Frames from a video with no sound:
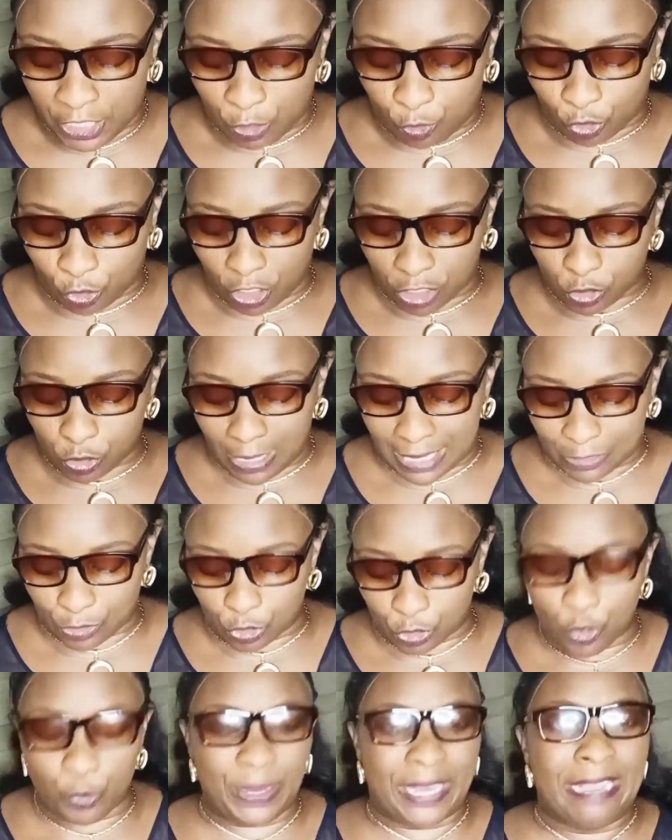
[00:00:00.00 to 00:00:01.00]
It could also have
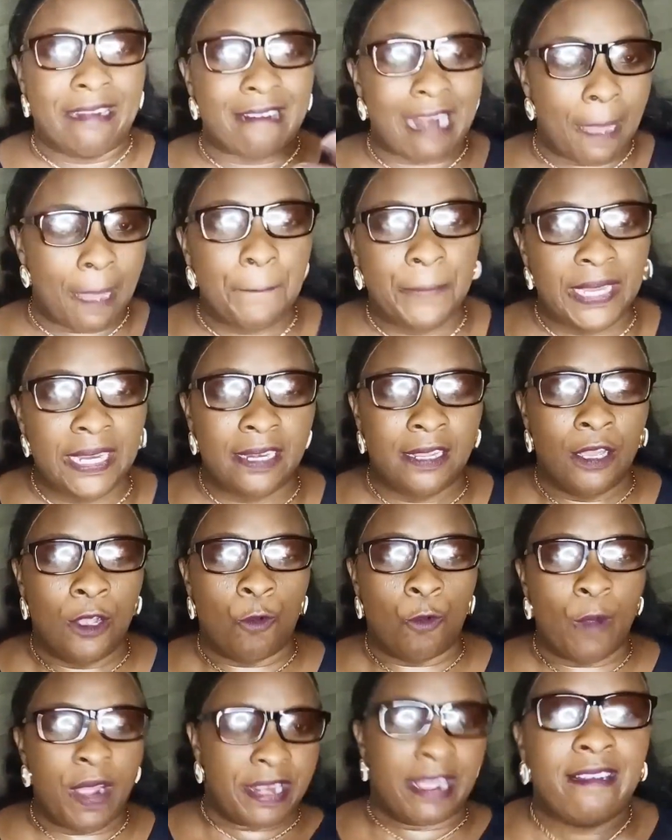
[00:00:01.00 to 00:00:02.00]
to do with grabbing.
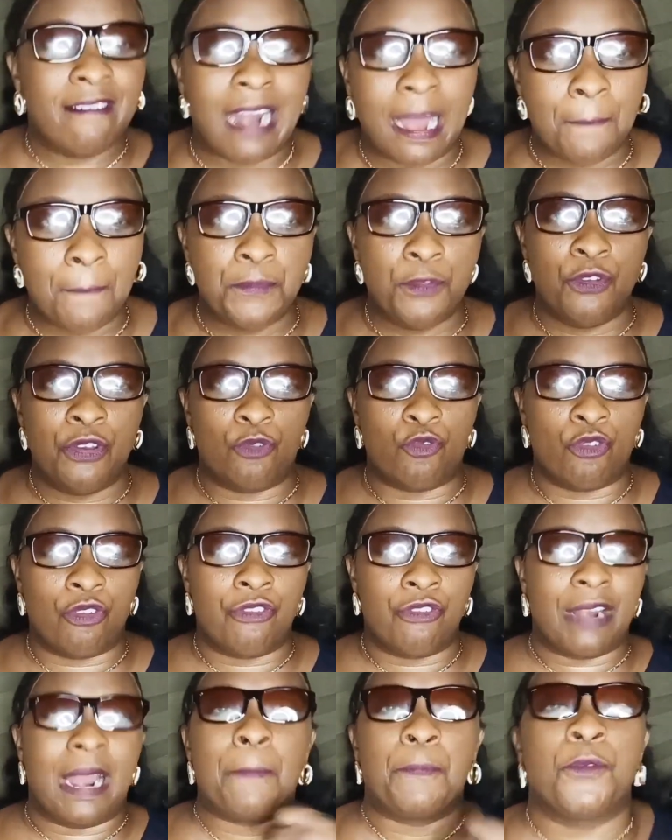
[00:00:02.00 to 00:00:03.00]
When they grab you, they
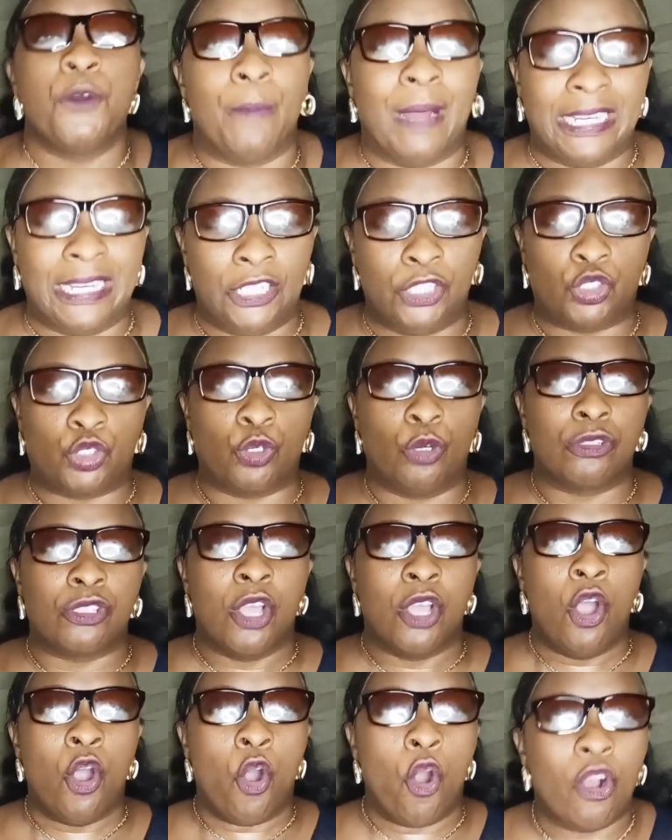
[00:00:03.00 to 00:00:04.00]
could grab you by the
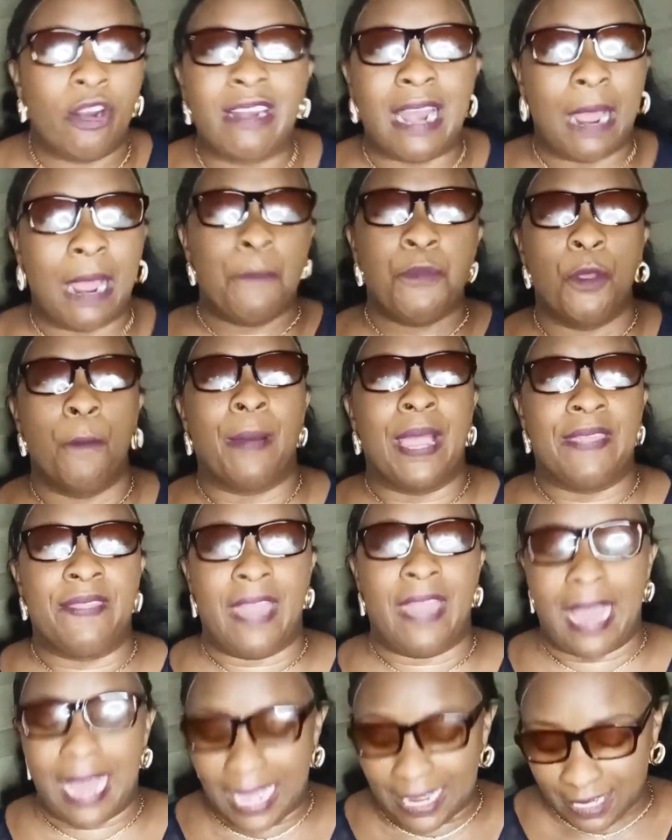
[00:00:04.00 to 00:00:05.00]
throat or grab you by
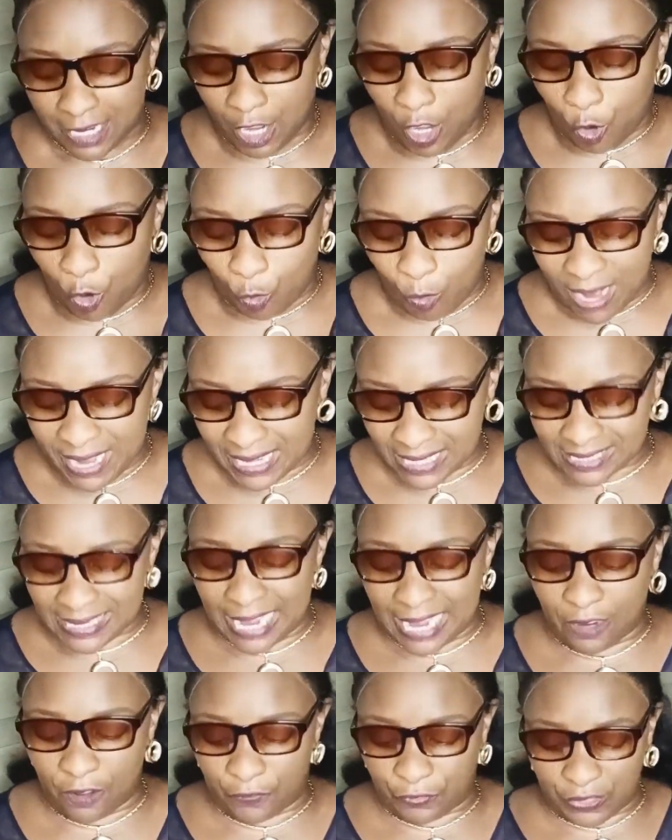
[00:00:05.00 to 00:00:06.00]
the hand. When these
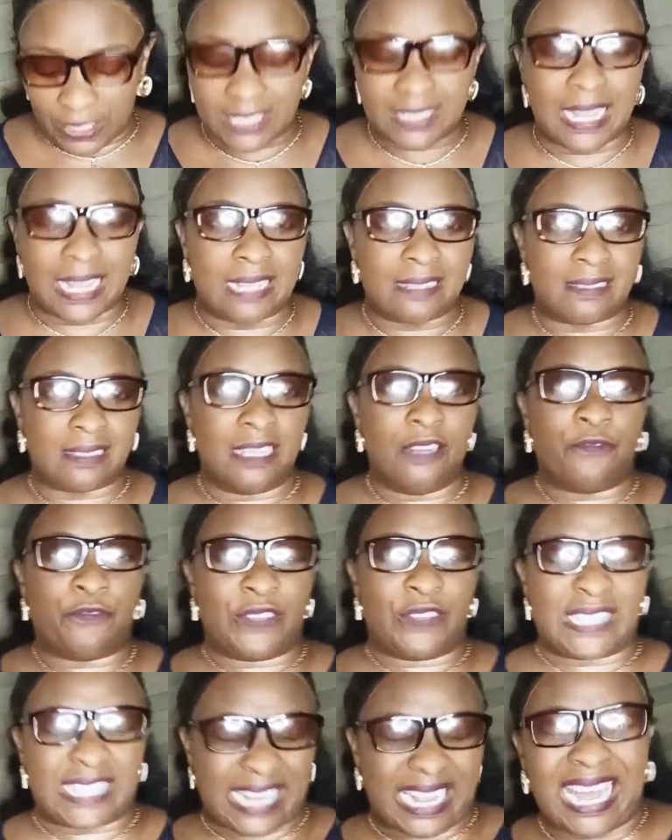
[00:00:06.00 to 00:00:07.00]
kind of things are seen,
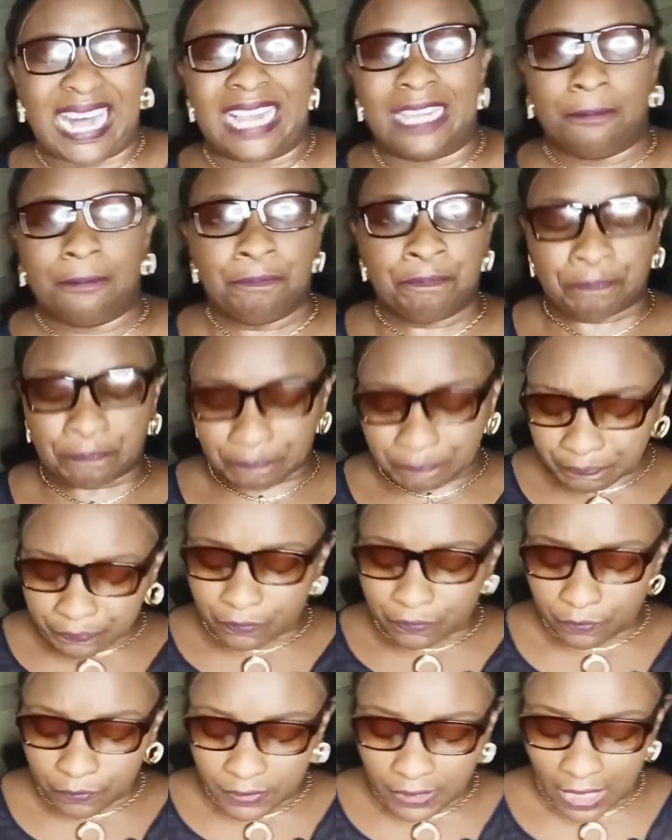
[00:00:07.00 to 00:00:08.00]
physical
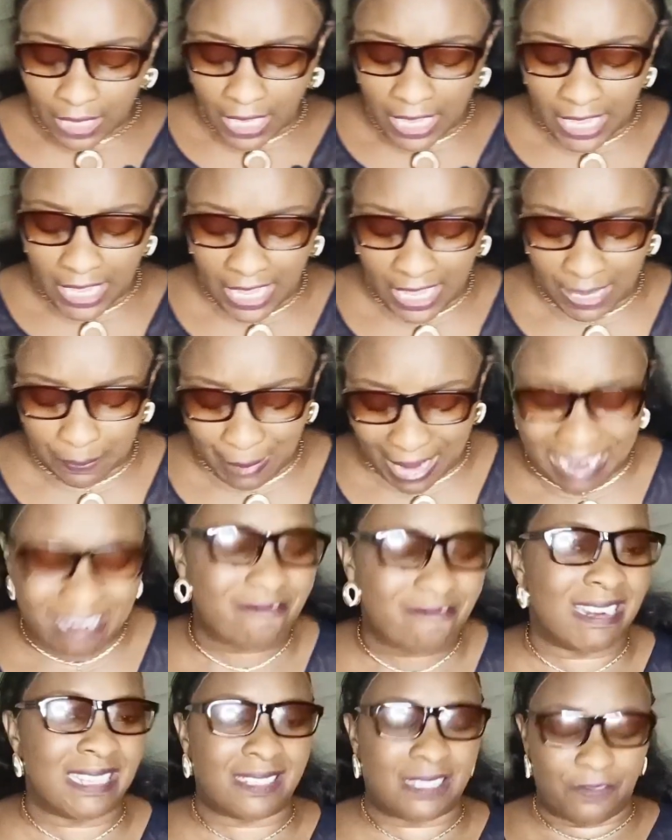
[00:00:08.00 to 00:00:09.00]

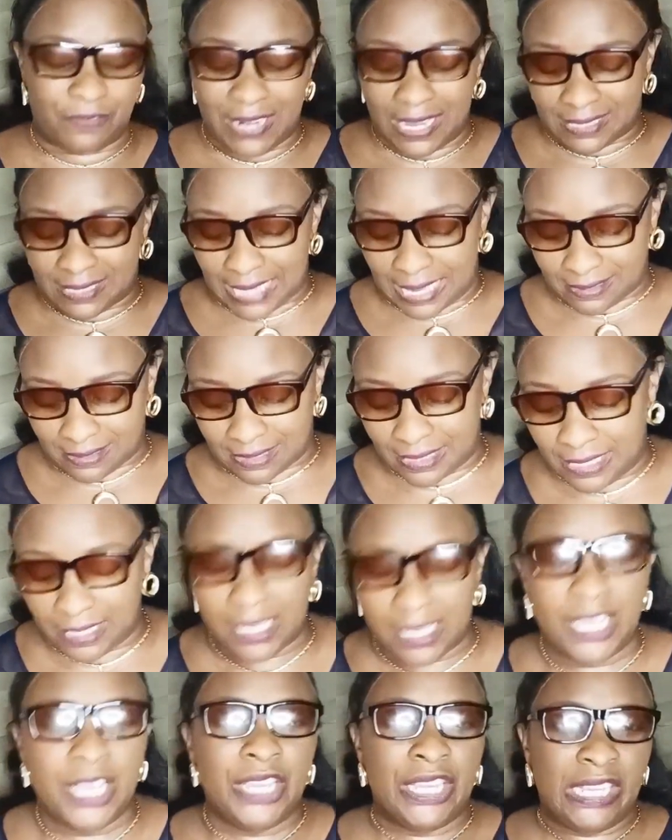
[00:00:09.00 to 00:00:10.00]
aggressiveness as
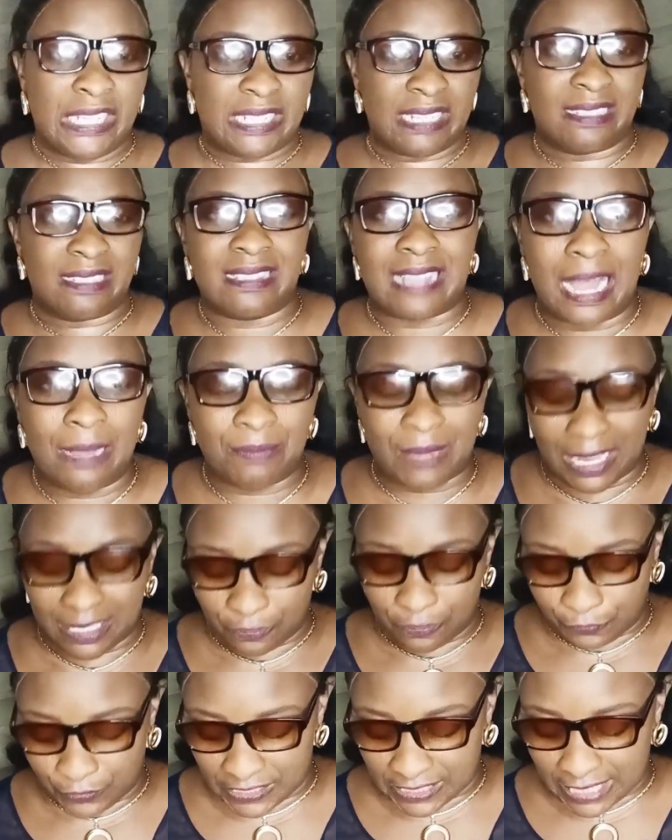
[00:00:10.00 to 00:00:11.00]
seen, it is termed
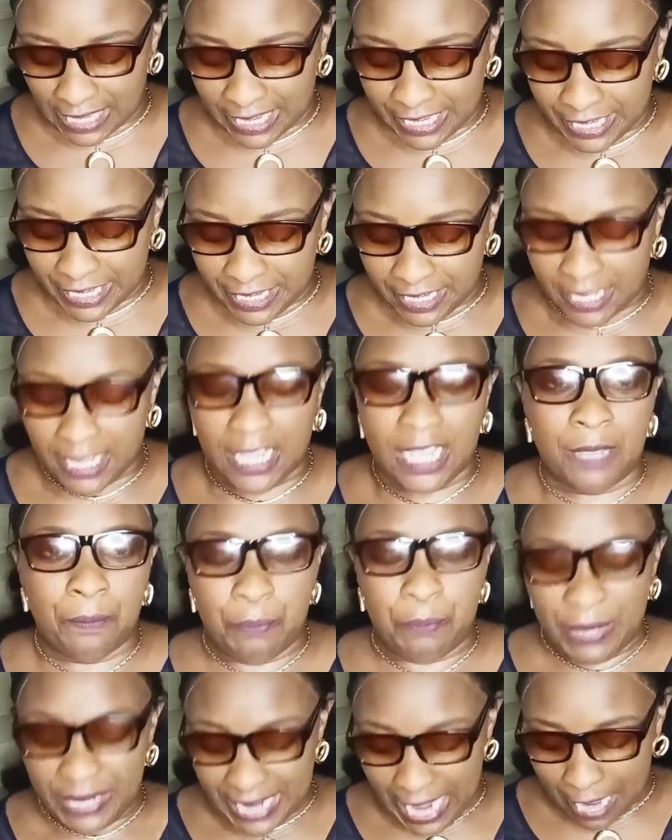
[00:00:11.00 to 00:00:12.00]
as physically
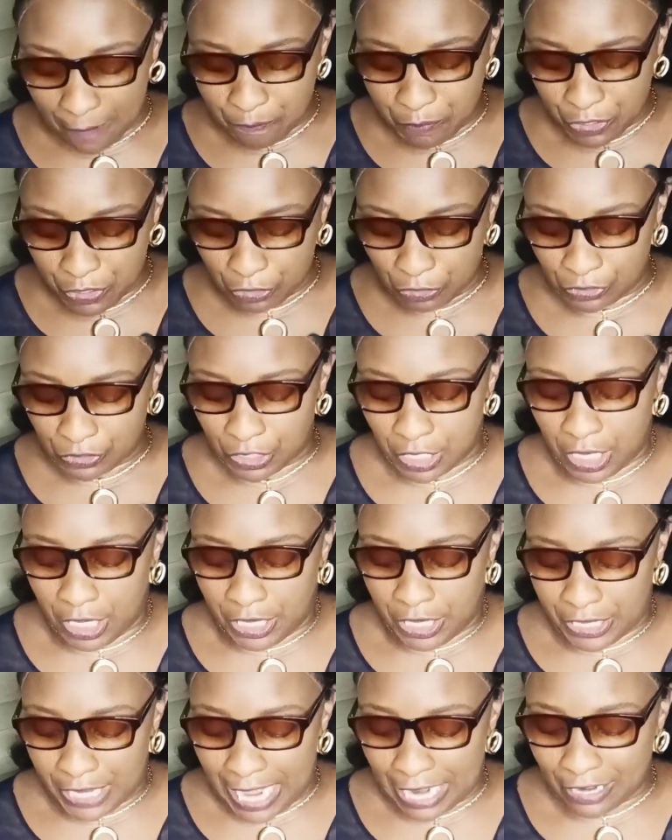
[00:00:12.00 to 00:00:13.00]
being abused.
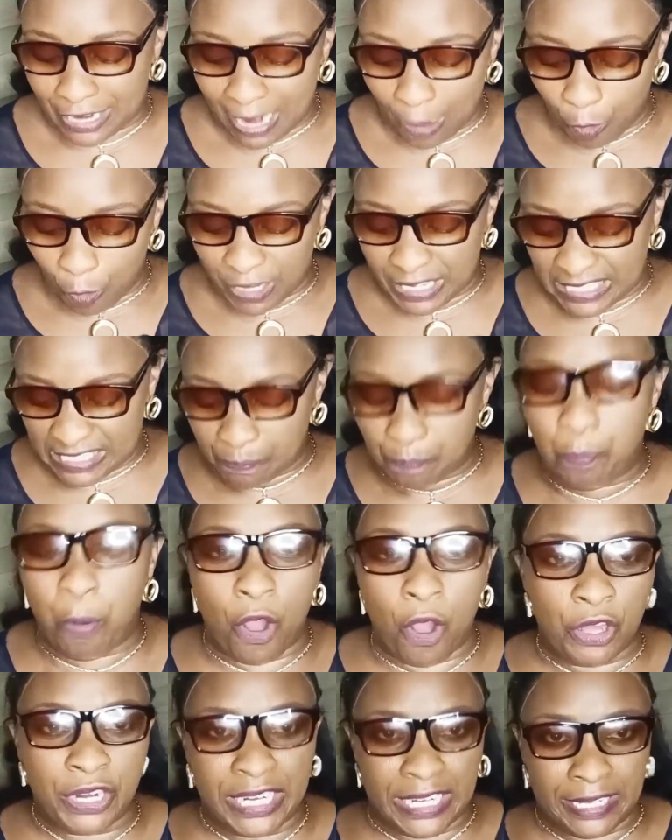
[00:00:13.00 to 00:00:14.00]
Now, another one is
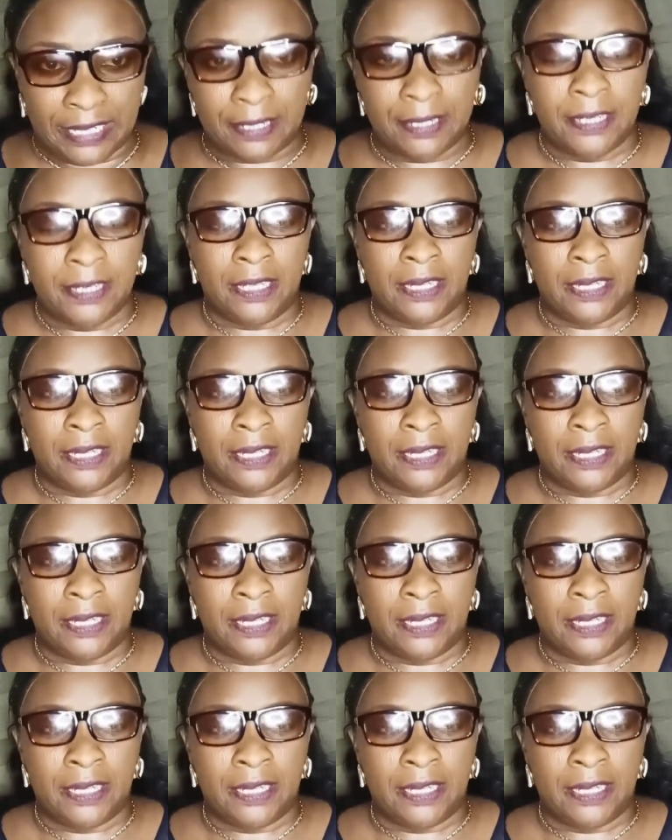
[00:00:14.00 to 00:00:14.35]
burning.